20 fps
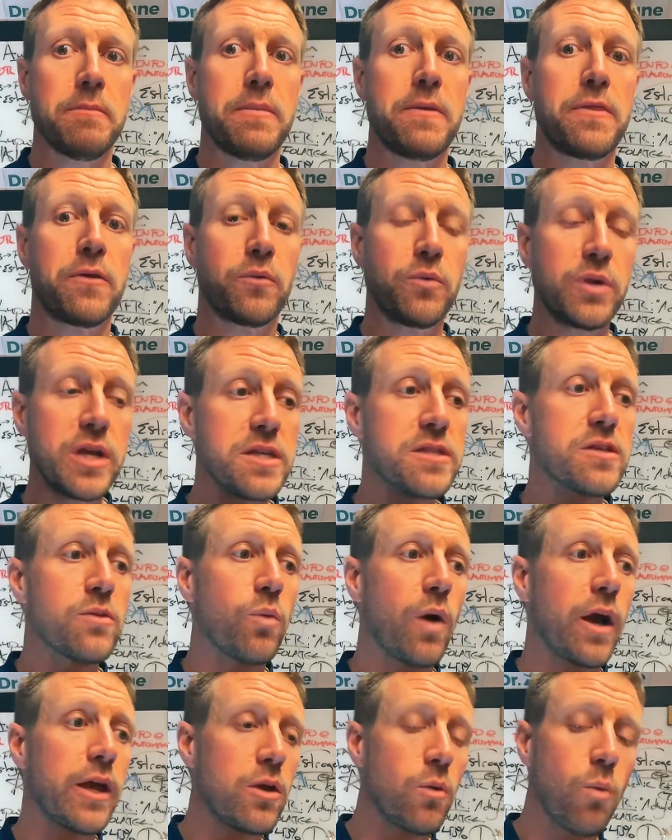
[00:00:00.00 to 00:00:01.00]
But the reason
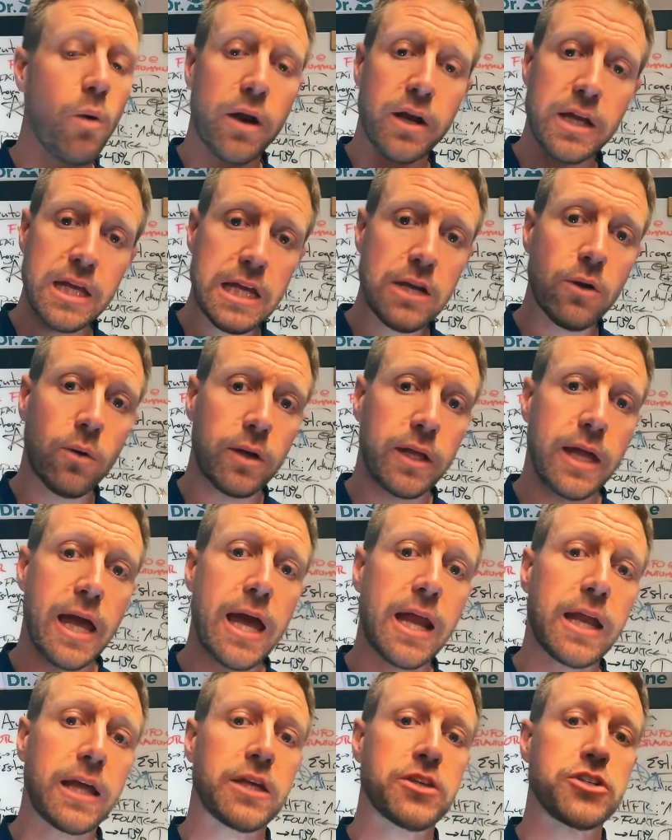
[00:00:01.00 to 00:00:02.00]
why you want to eat
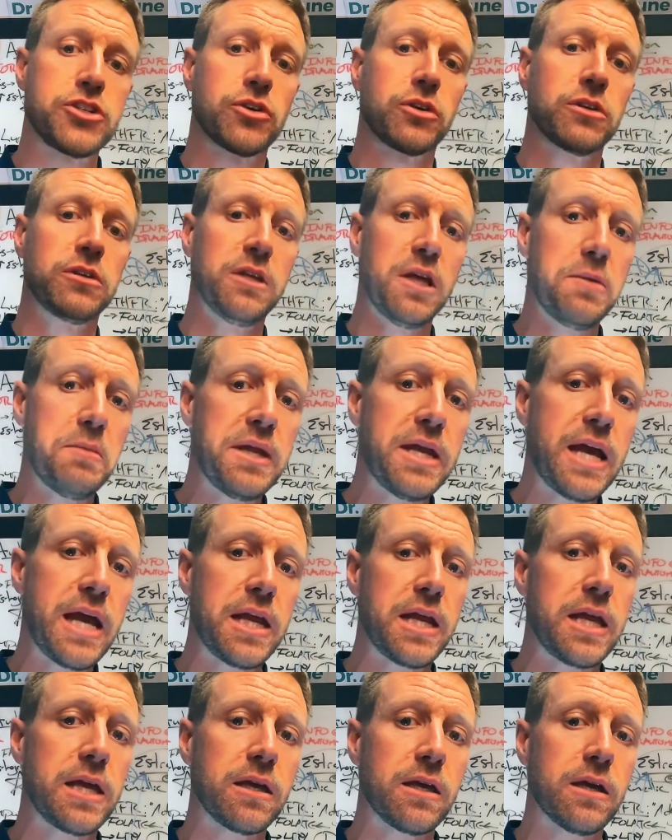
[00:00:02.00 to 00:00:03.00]
organic is you're
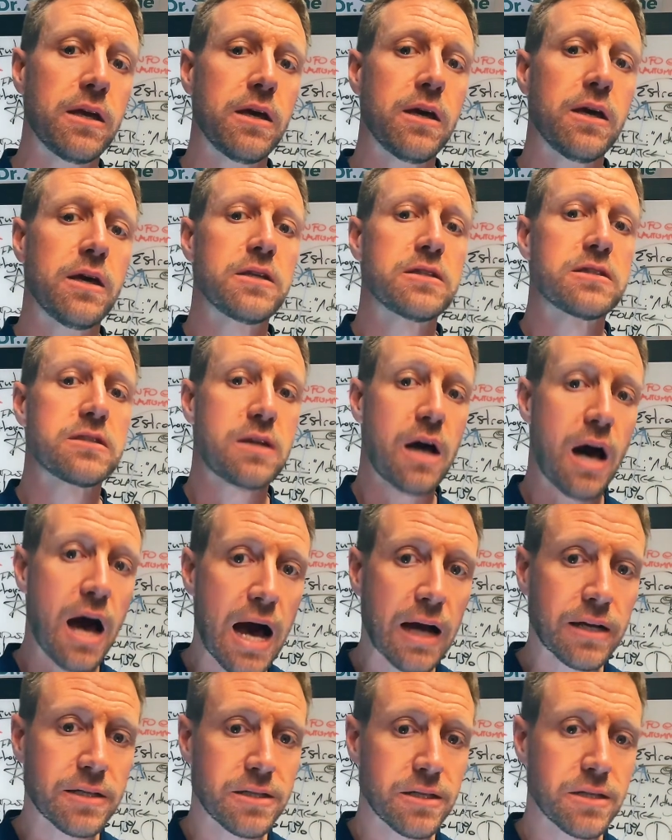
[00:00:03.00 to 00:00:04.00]
eliminating
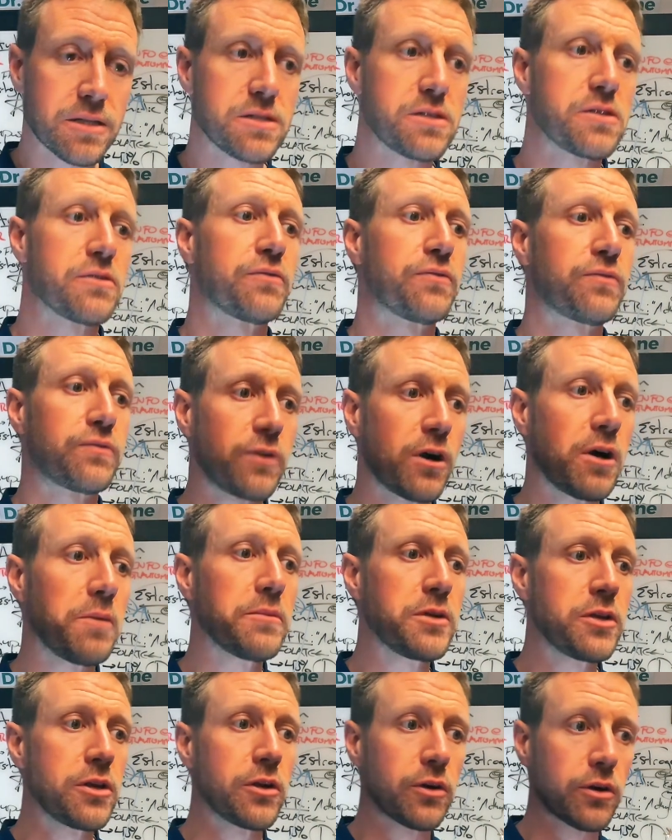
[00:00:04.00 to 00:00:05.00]
toxins
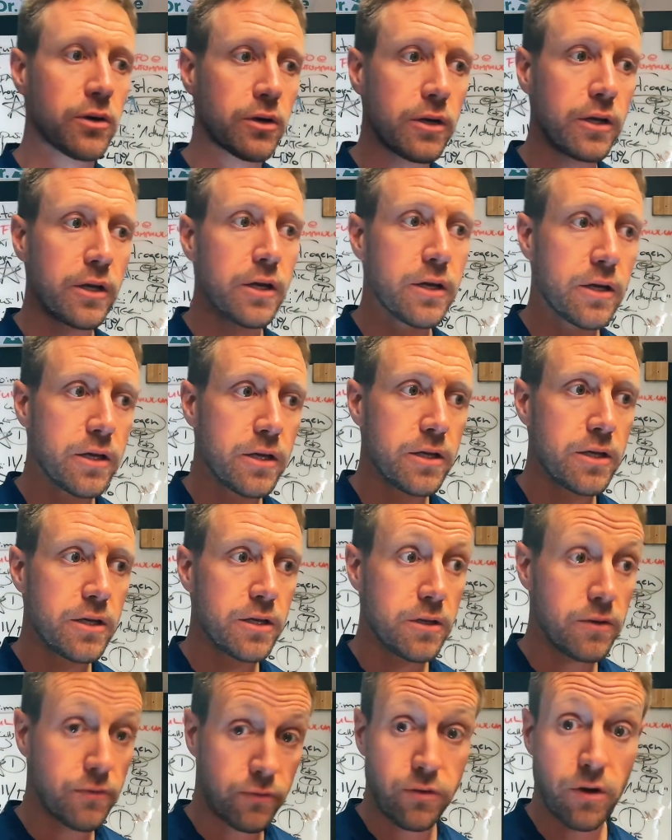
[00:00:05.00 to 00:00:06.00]
from your
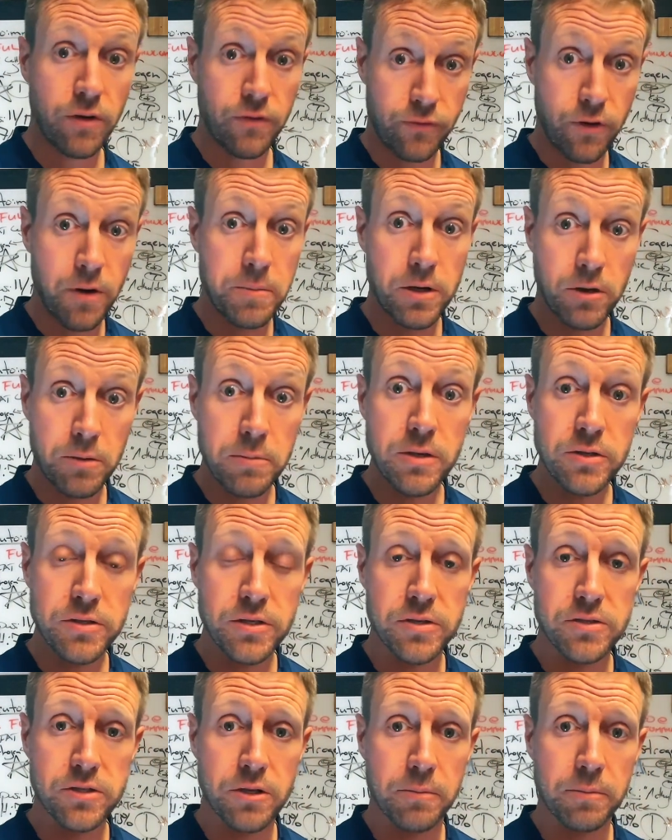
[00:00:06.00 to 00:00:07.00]
immune
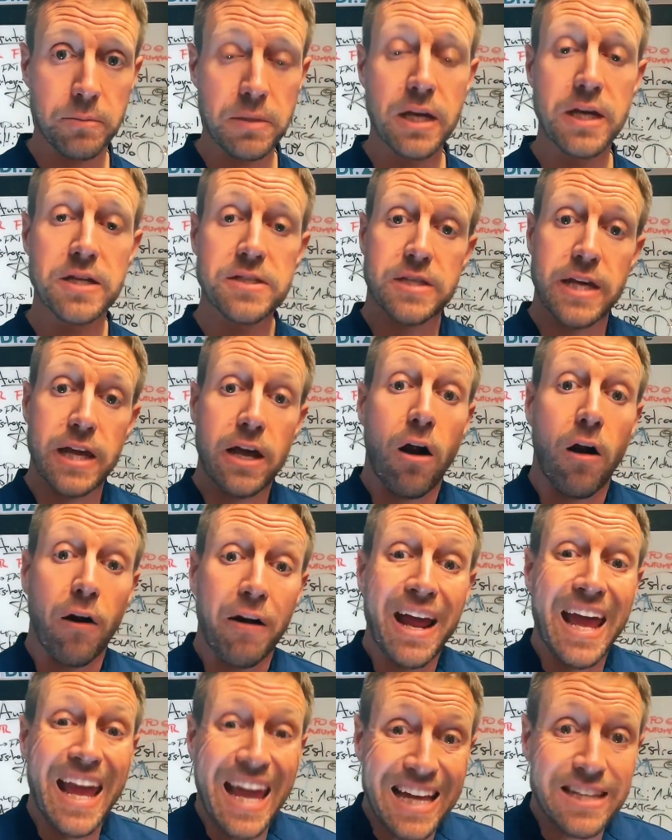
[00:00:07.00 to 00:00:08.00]
system because they
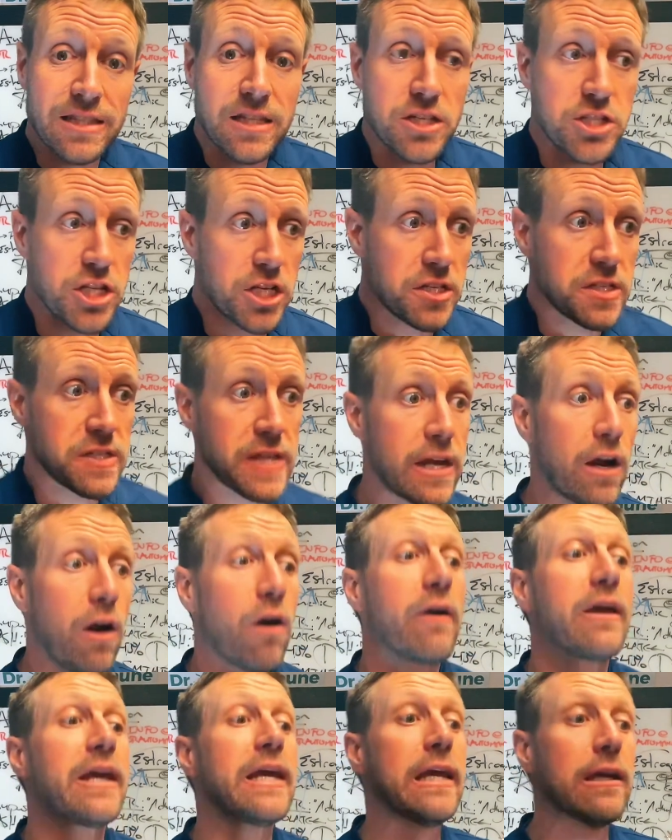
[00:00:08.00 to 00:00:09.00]
are antigens. They
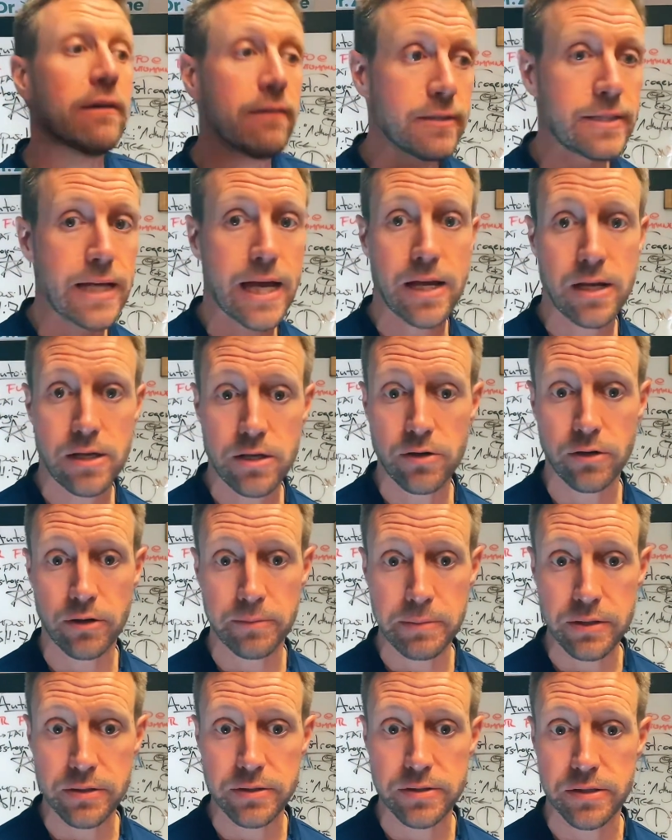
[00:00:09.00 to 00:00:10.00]
are irritating your
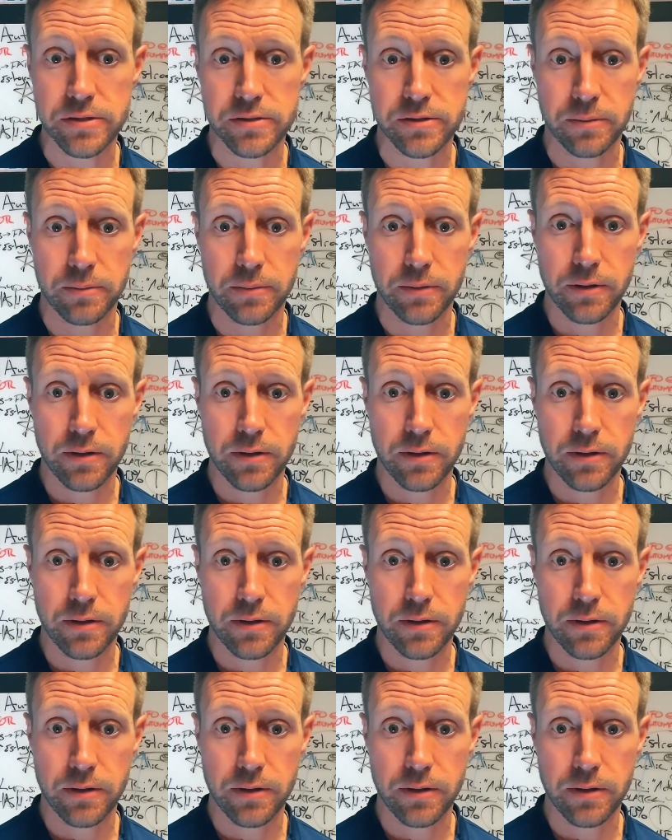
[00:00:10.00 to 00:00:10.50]
immune system.